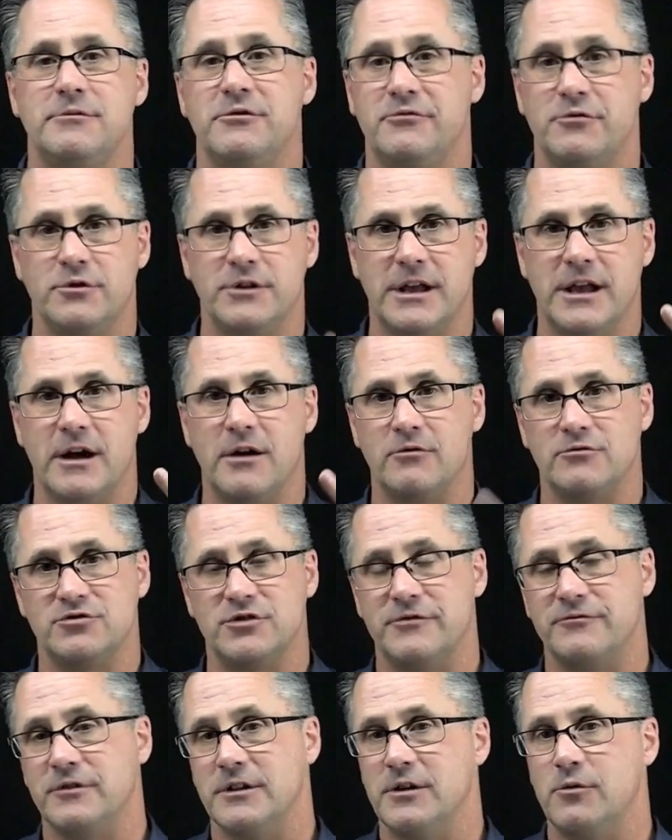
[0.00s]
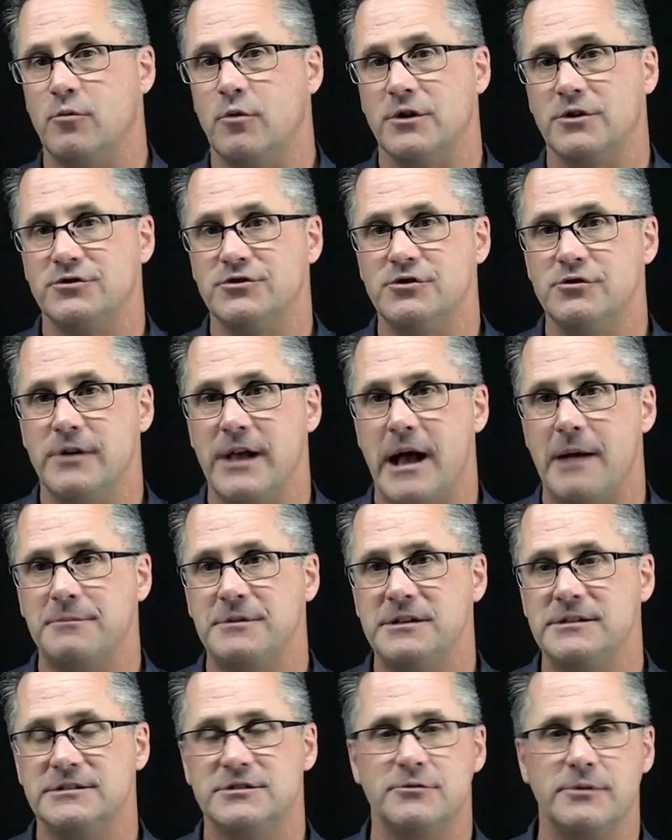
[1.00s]
you've only got generally 1 or 2
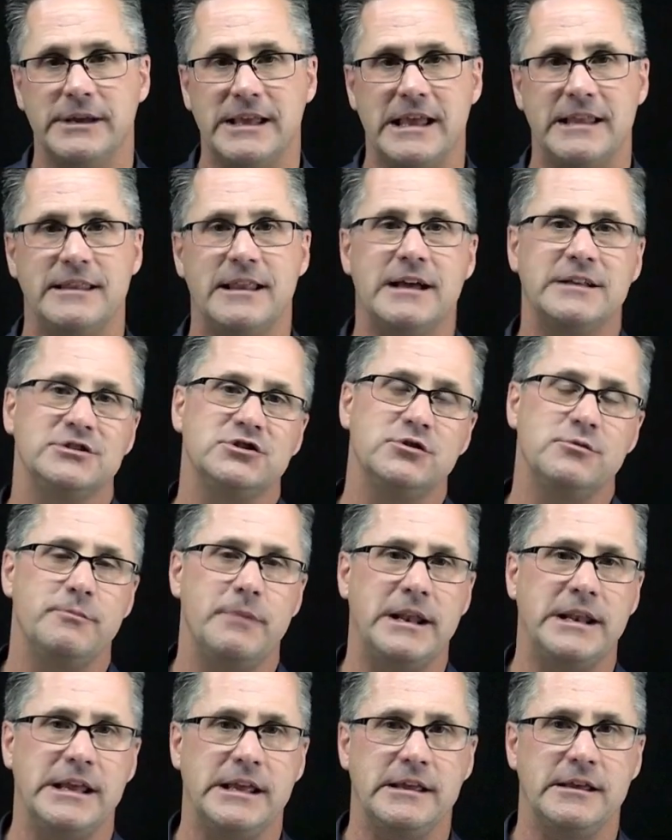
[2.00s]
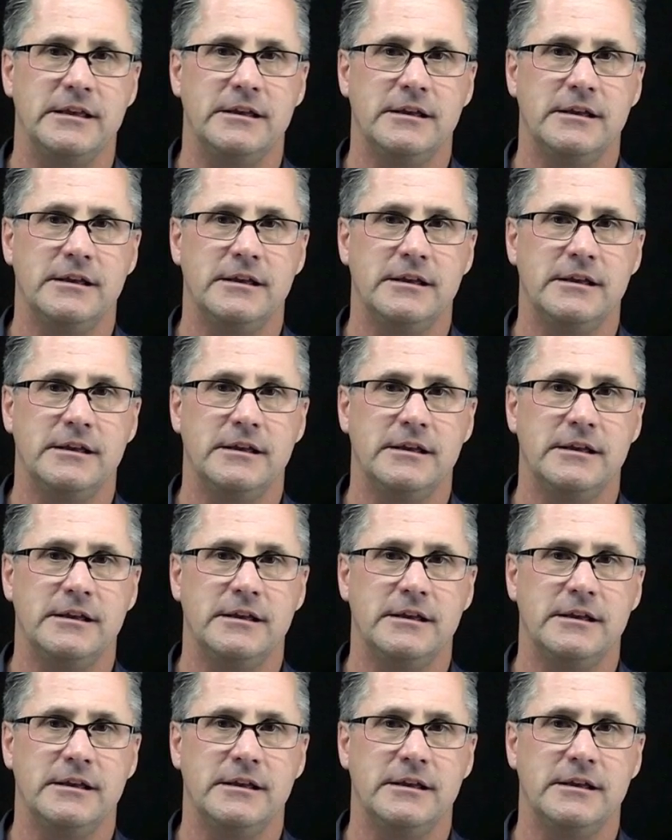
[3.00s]
captains, so again, not too many.